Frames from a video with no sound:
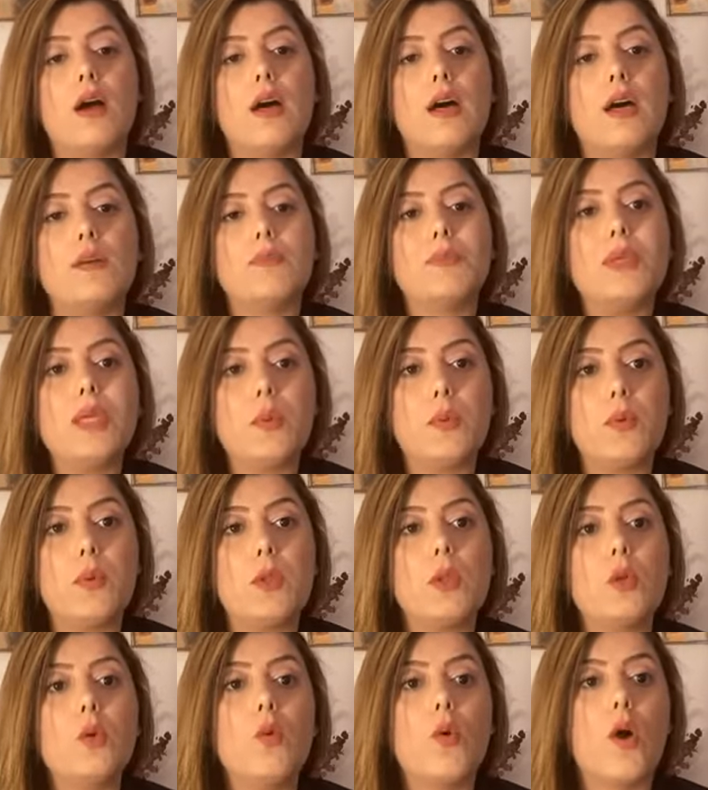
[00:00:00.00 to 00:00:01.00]
people
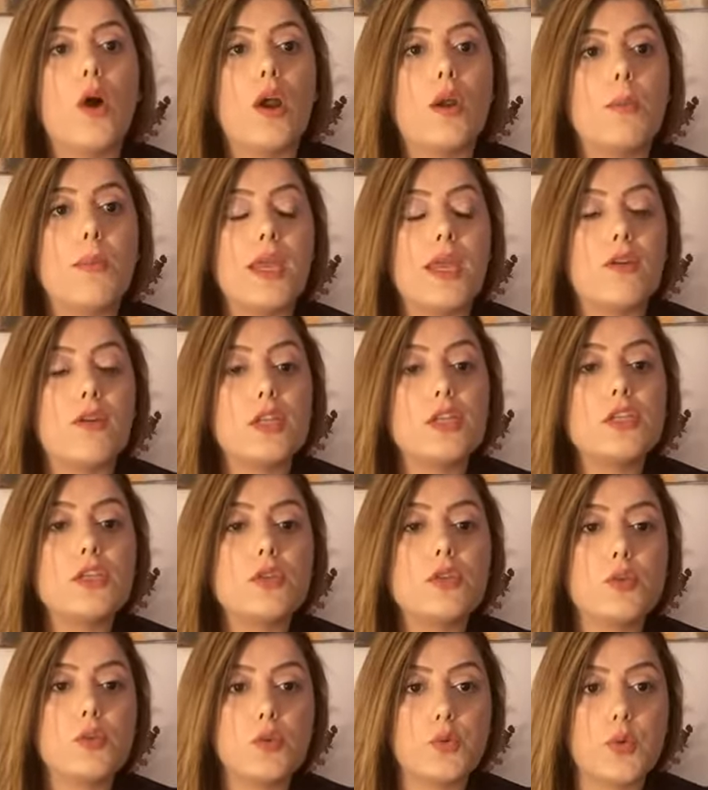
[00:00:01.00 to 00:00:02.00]
who are married
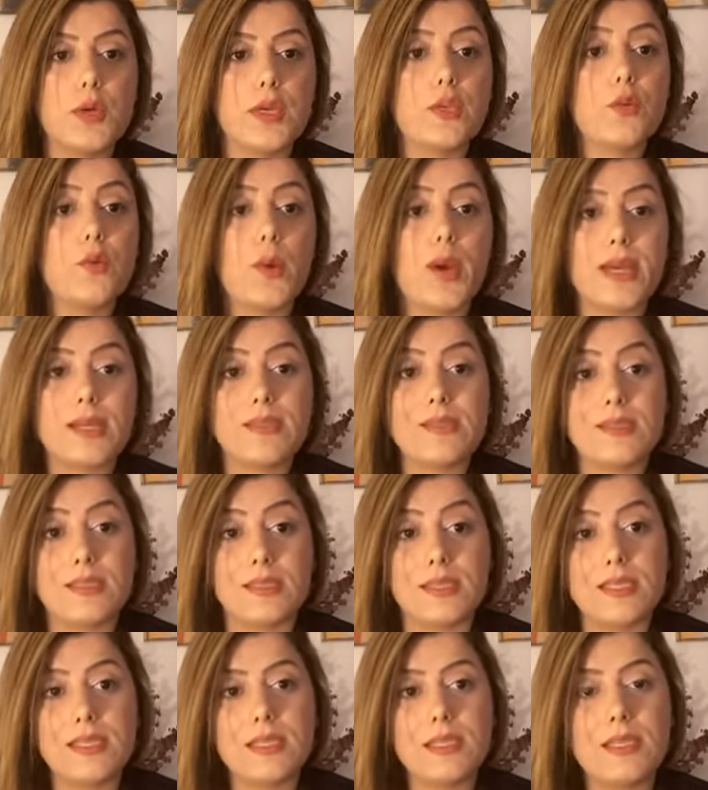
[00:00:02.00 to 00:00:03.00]
to a U.S.
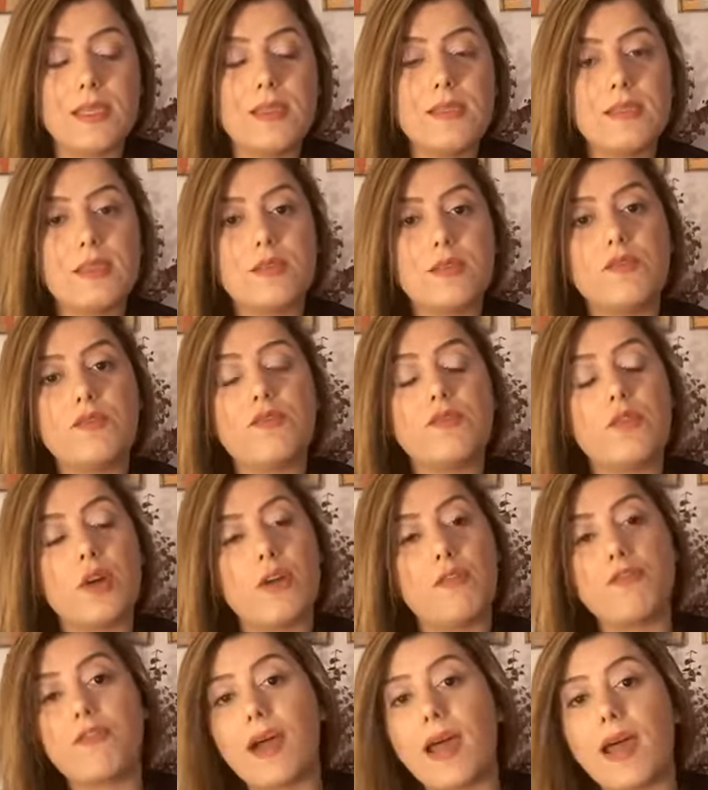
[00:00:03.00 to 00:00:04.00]
citizens, and a
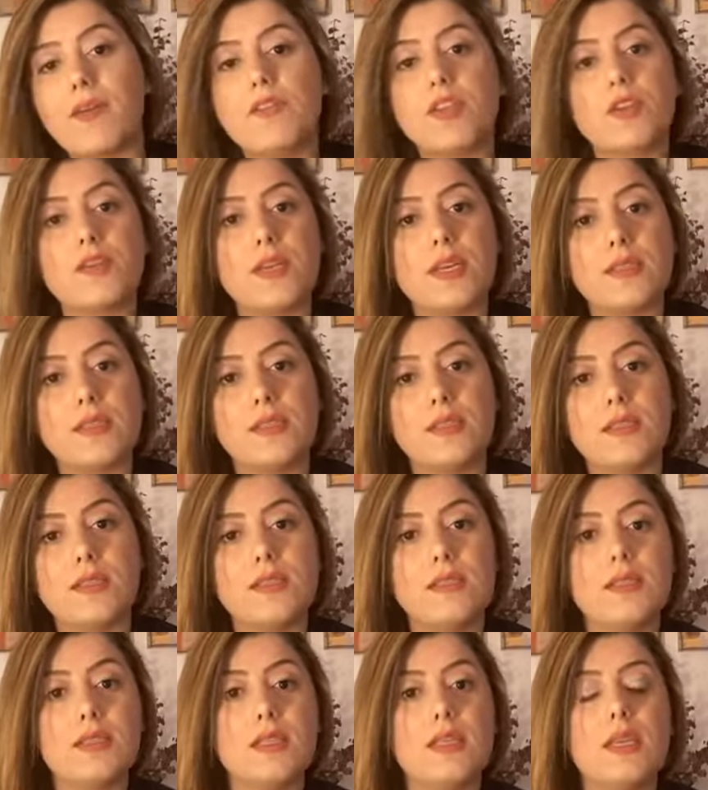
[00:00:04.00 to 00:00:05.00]
5-year
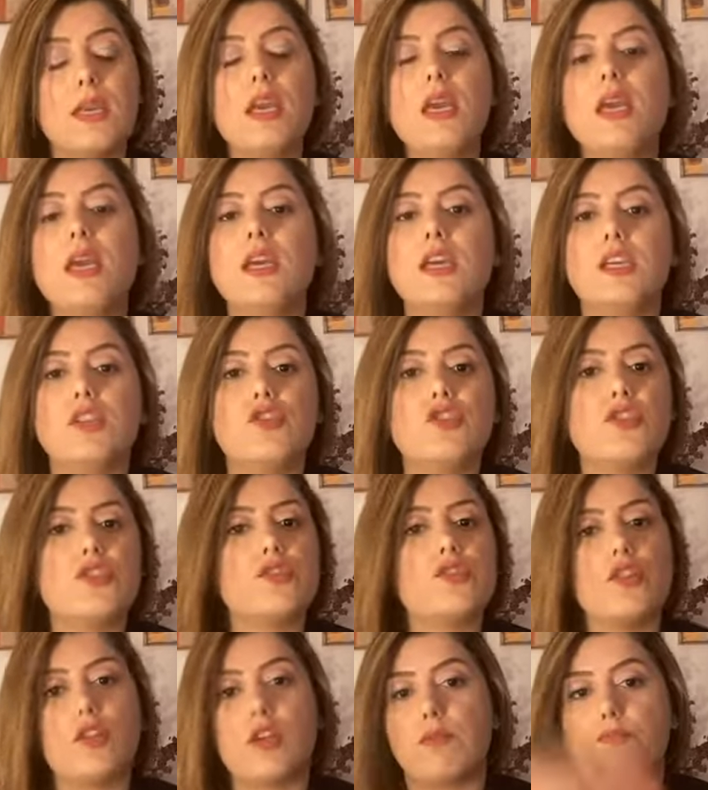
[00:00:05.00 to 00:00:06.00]
residency is
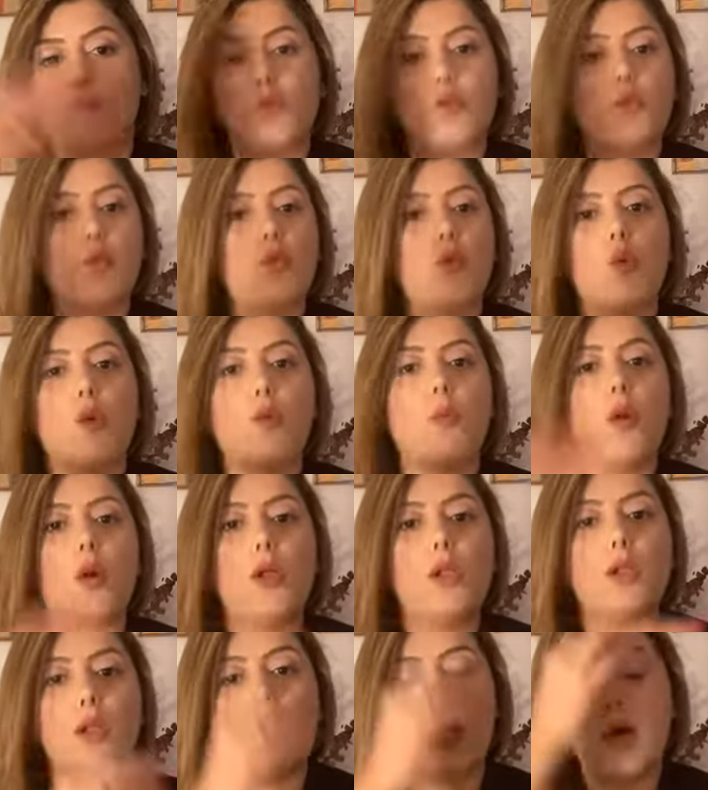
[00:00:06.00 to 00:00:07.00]
just a
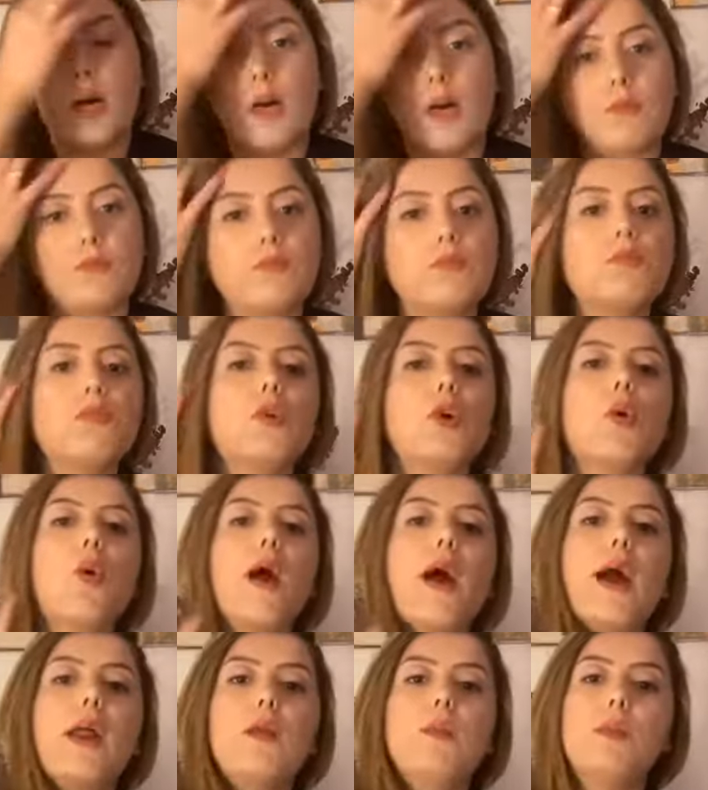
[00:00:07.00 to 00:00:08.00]
normal
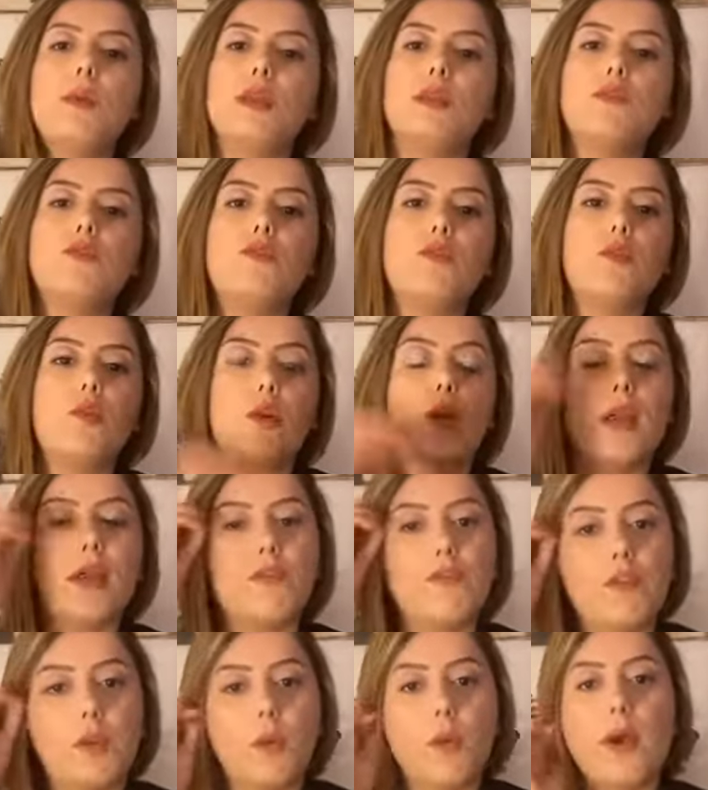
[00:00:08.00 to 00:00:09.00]
requirement for
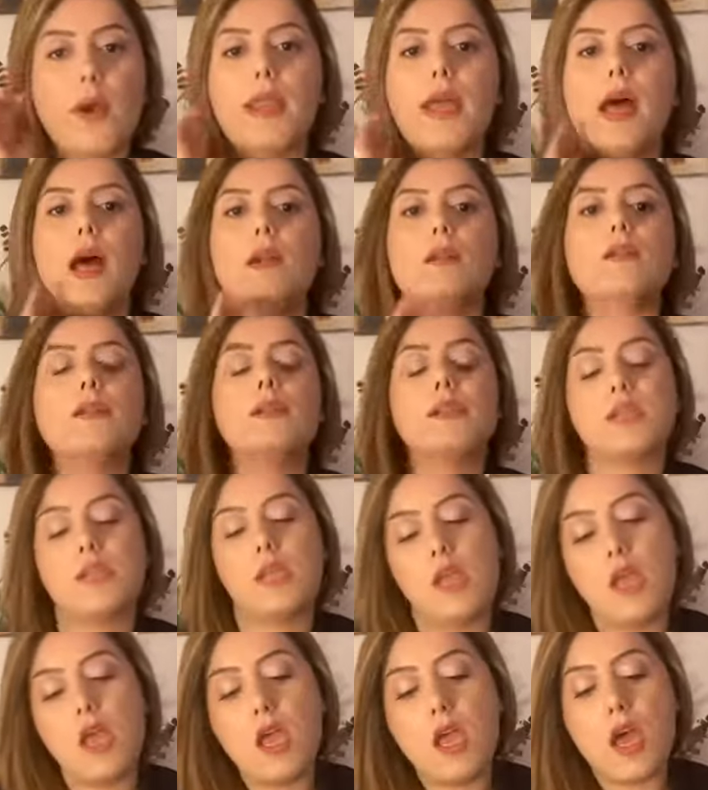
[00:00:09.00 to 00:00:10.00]
everyone else.
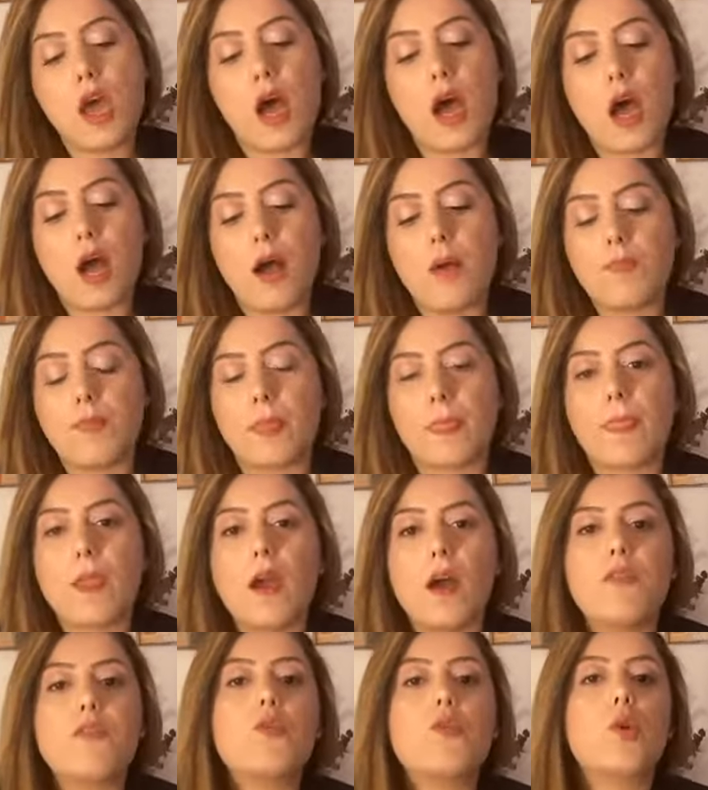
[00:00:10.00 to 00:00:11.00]

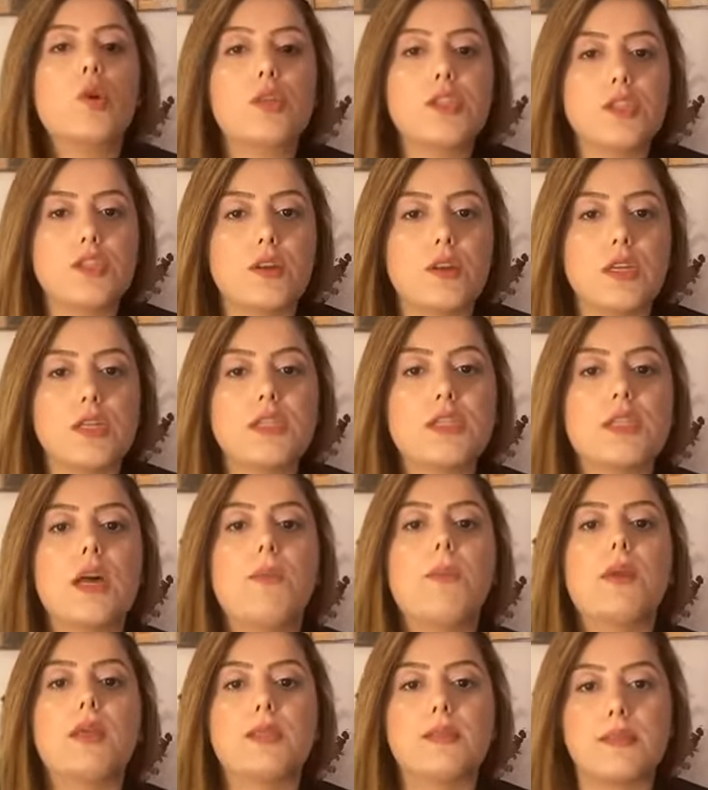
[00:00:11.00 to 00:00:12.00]
Of course, there are
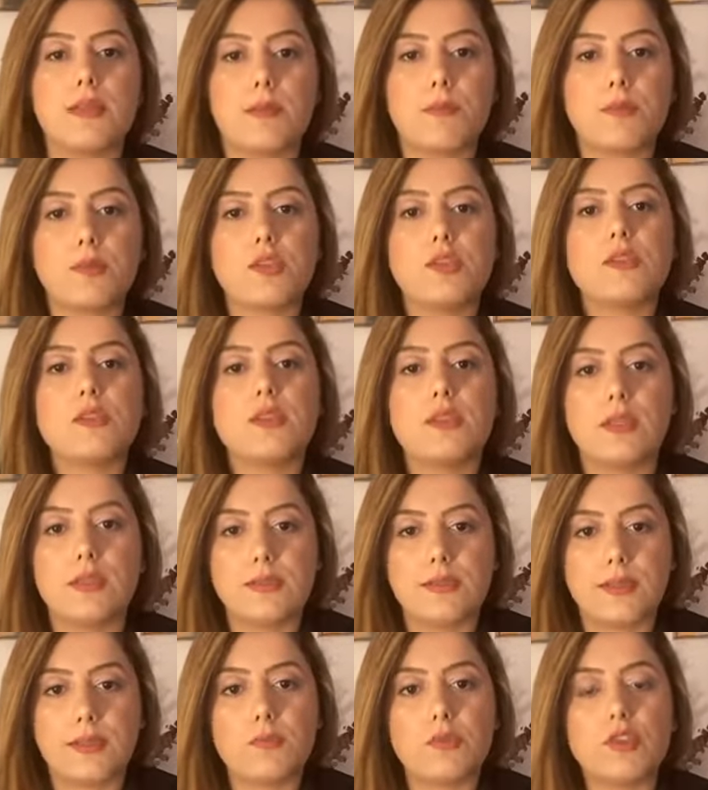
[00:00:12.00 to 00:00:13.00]
some exceptions and
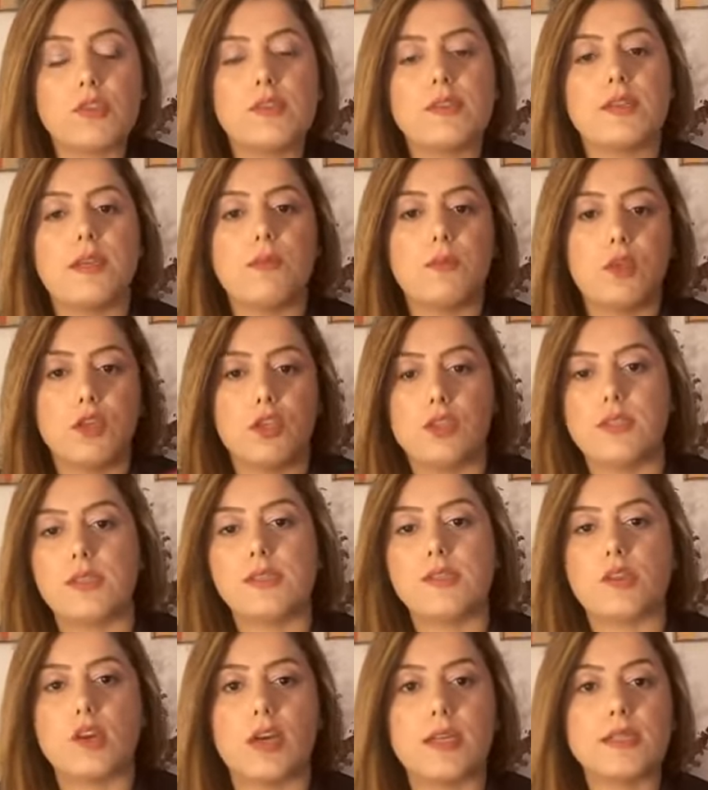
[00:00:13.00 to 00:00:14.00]
exemptions that I'm going to
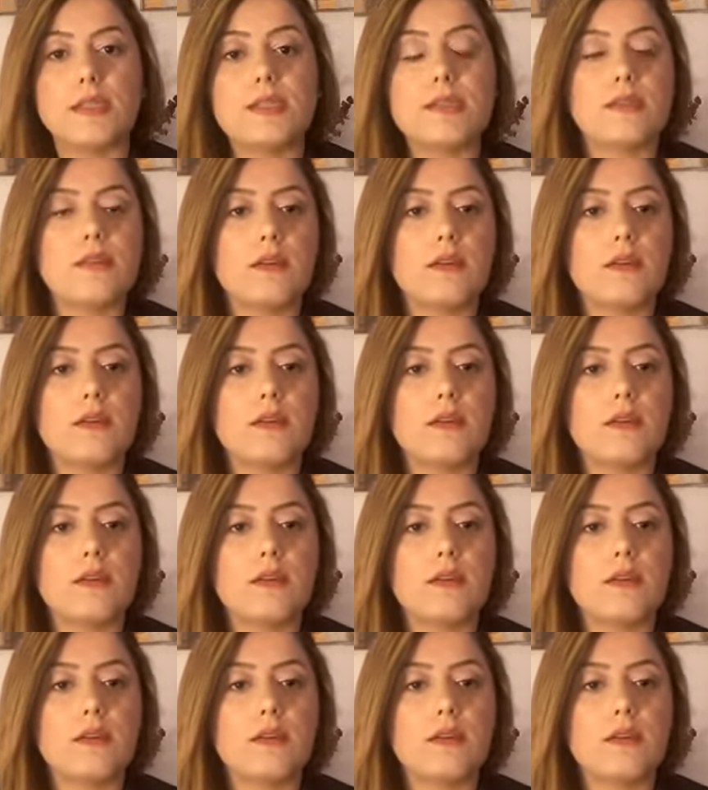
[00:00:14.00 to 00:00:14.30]
discuss